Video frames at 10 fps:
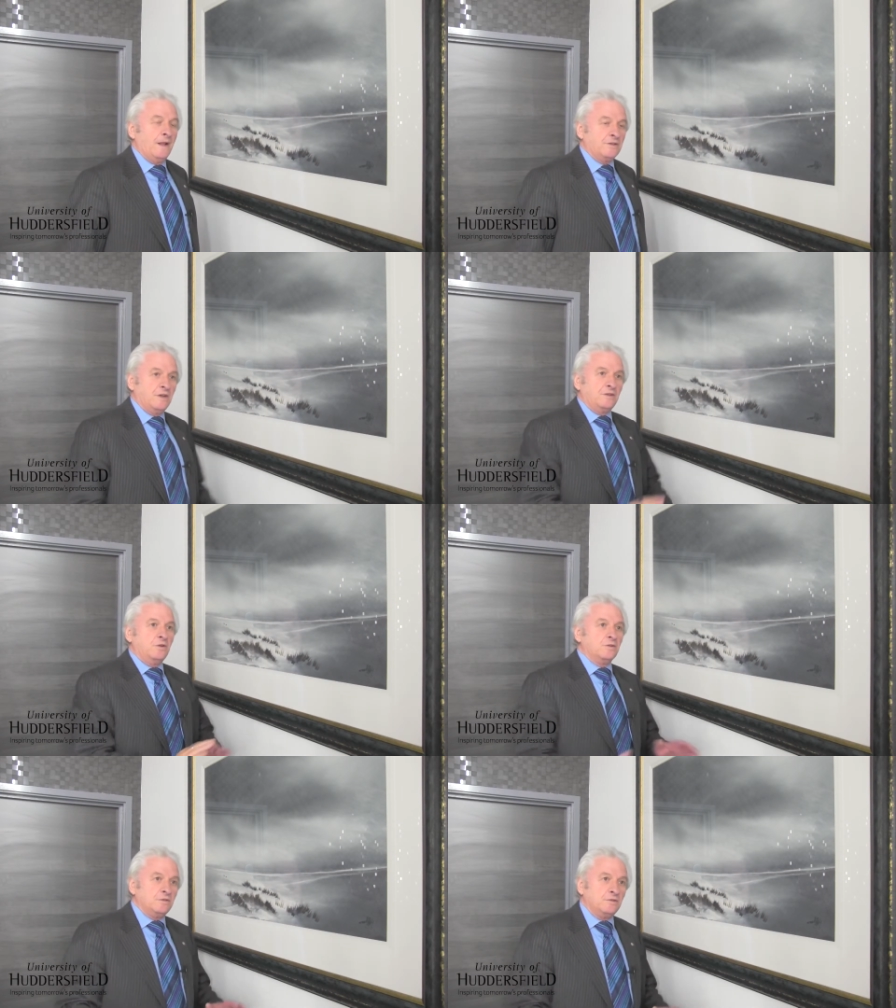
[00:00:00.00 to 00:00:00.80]
So I
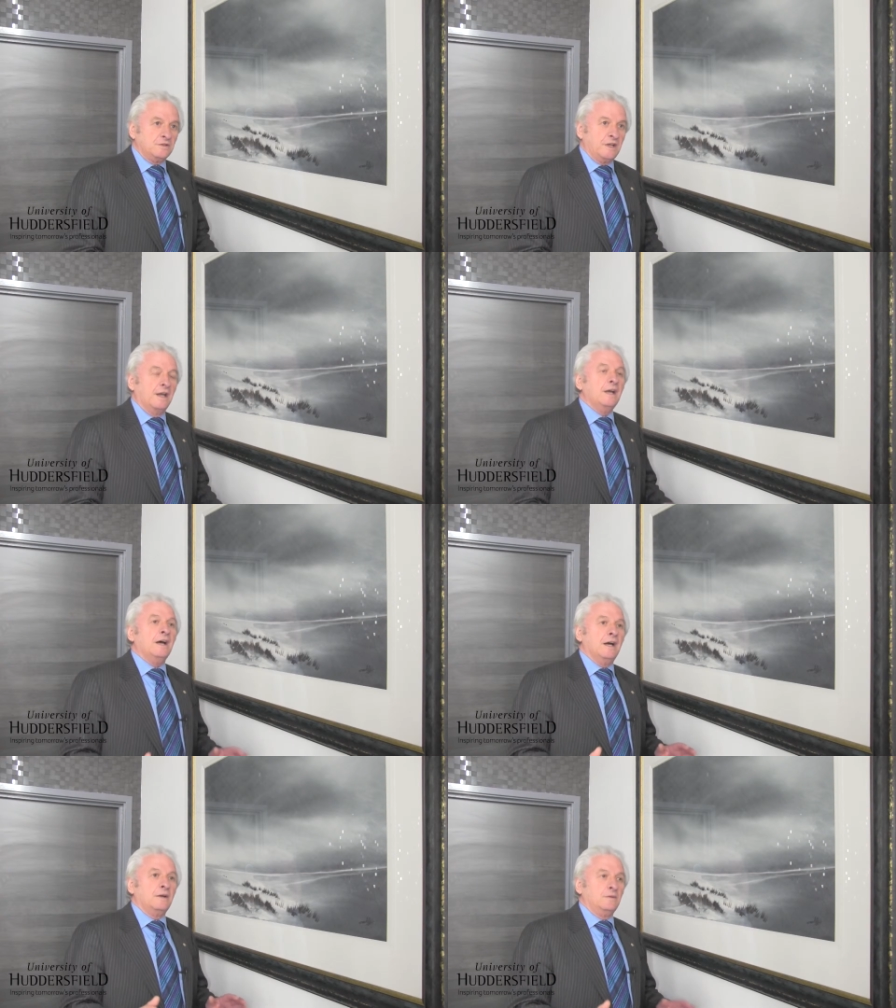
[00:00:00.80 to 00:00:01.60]
don't touch that.
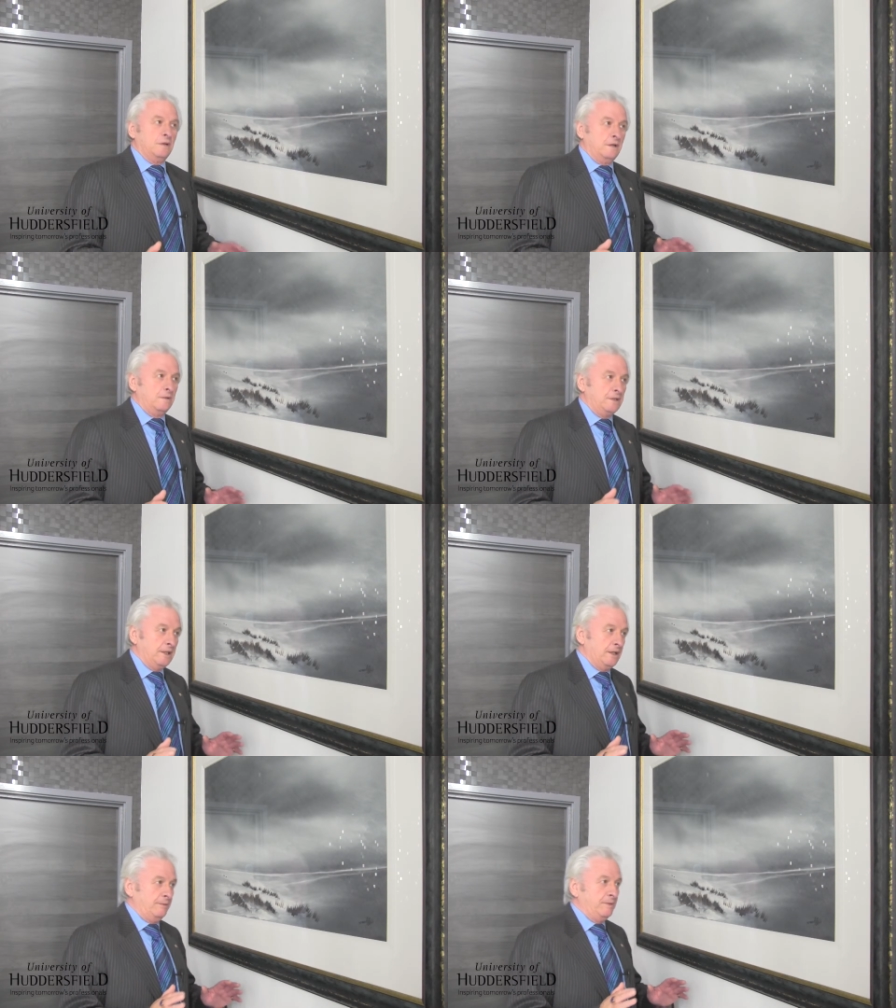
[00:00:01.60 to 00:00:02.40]
I, I,
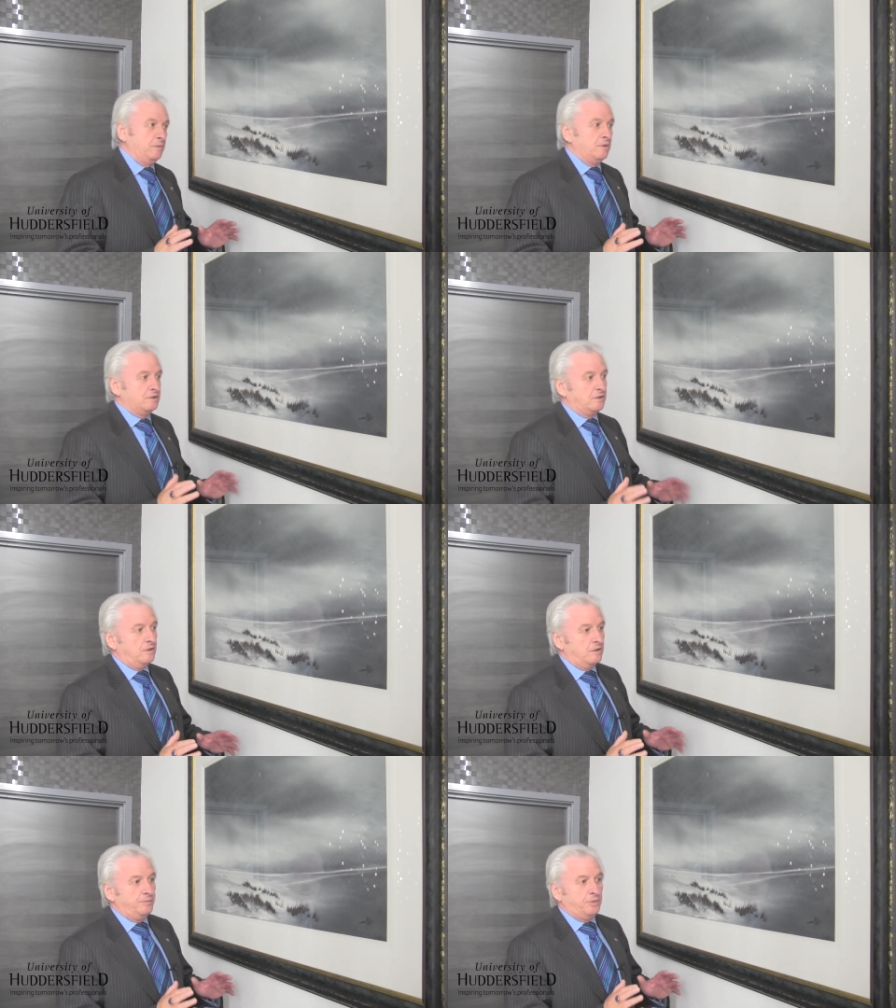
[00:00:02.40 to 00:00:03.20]
yeah, I'm in what's
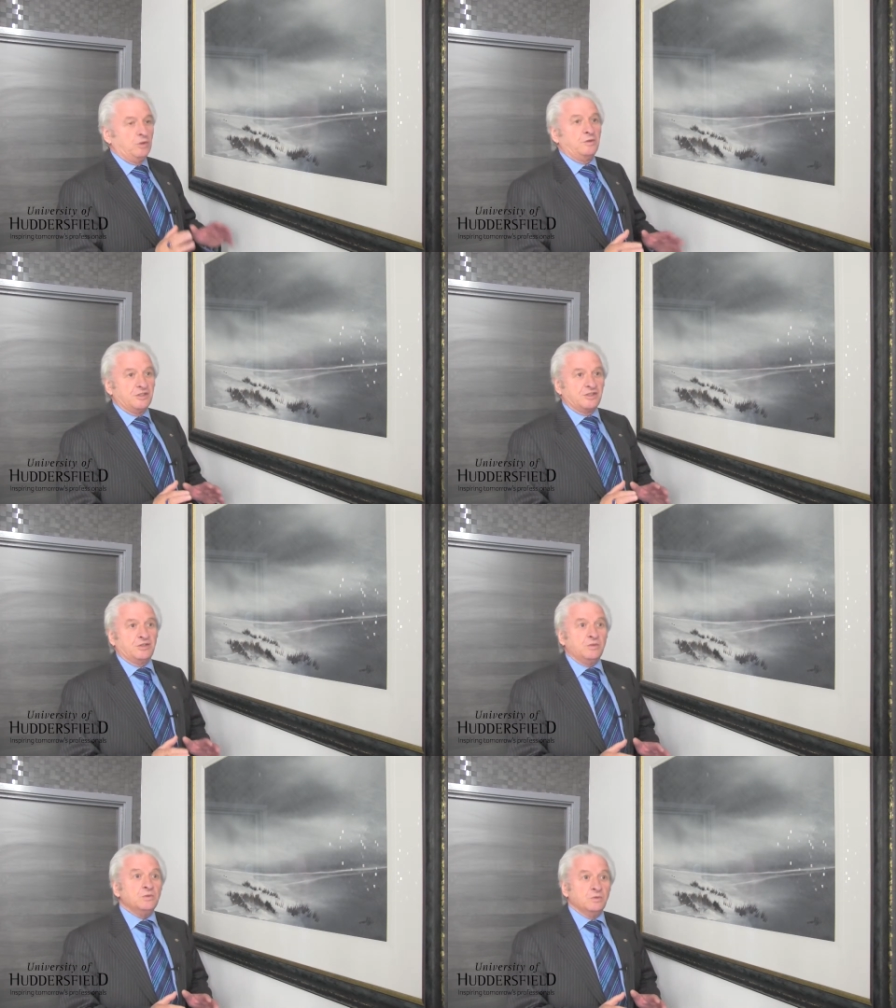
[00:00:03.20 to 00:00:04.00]
called the purist
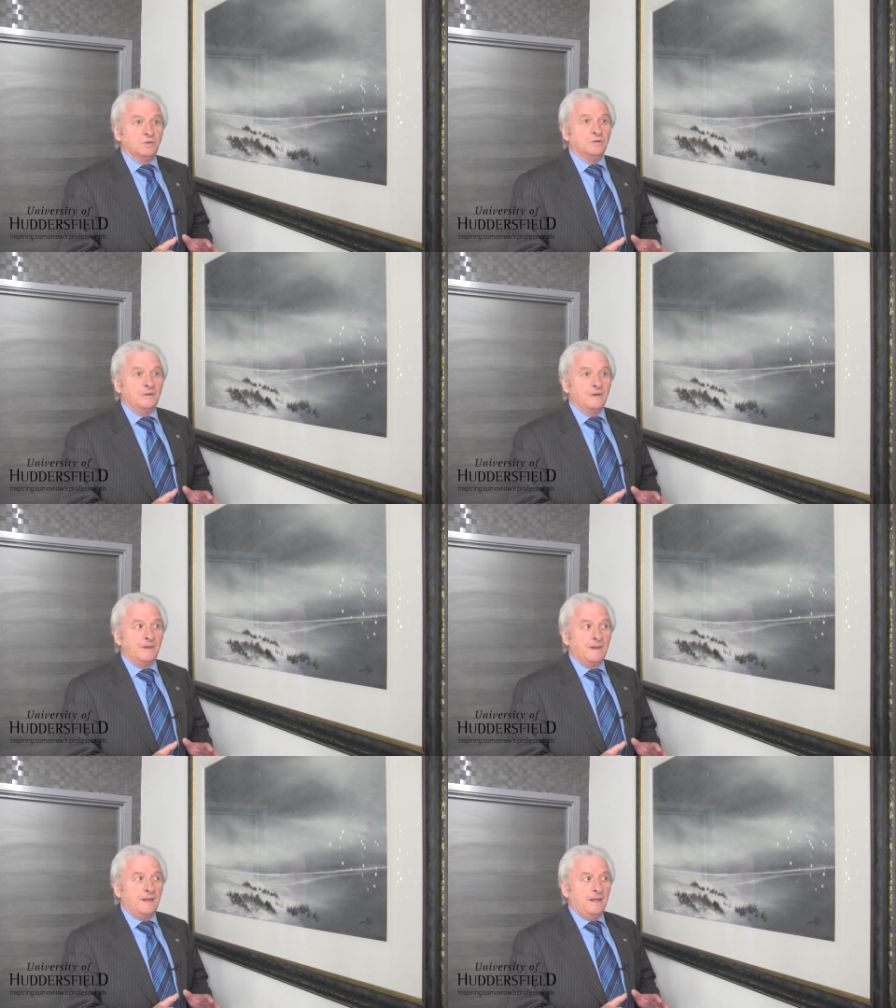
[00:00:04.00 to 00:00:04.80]
school.
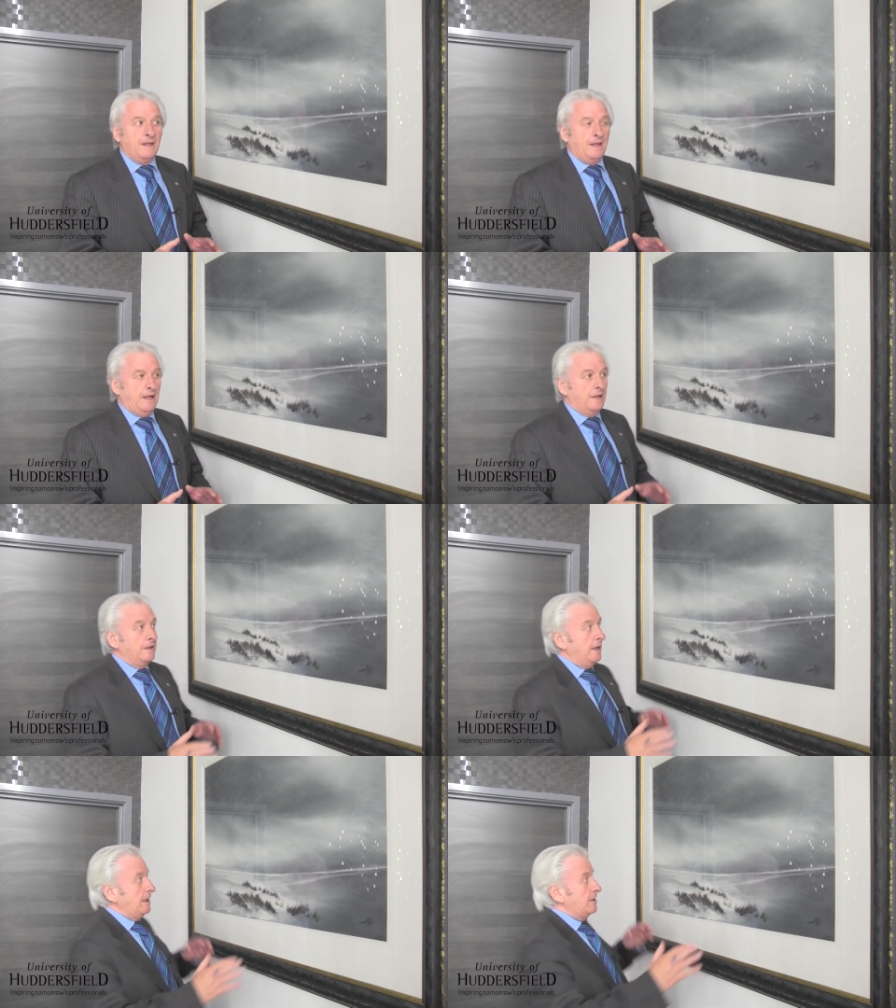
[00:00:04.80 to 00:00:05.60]

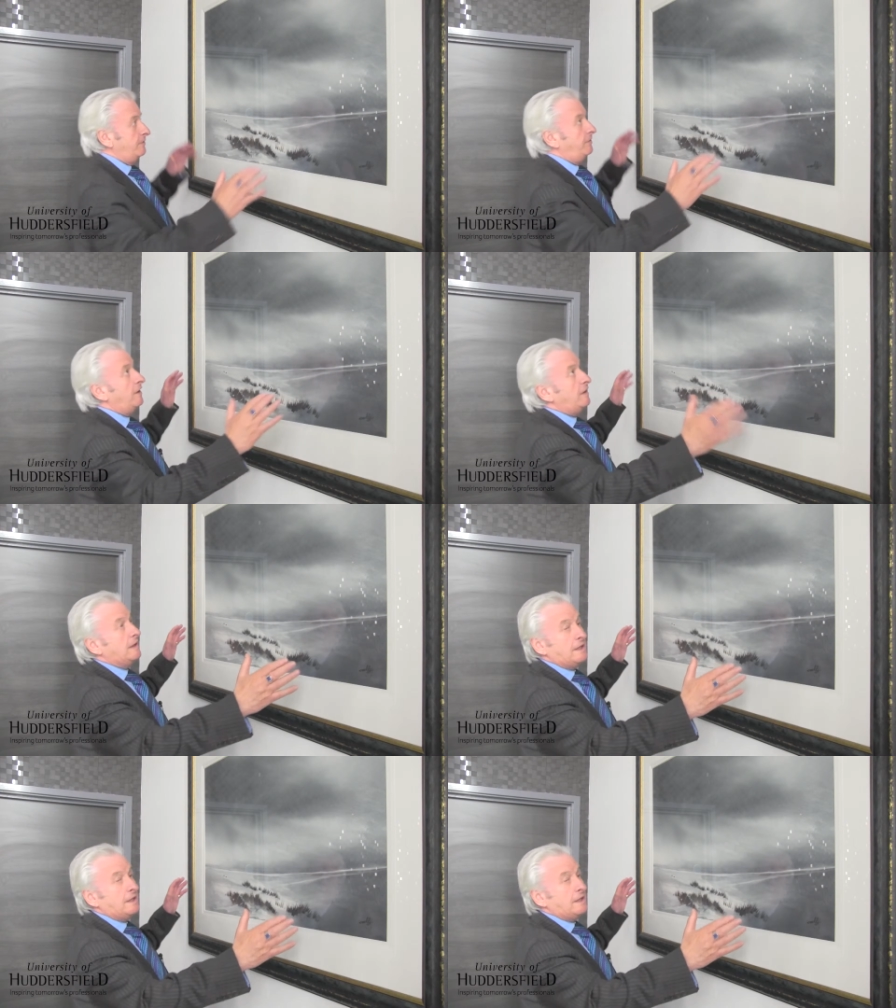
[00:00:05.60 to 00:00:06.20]
And it's very,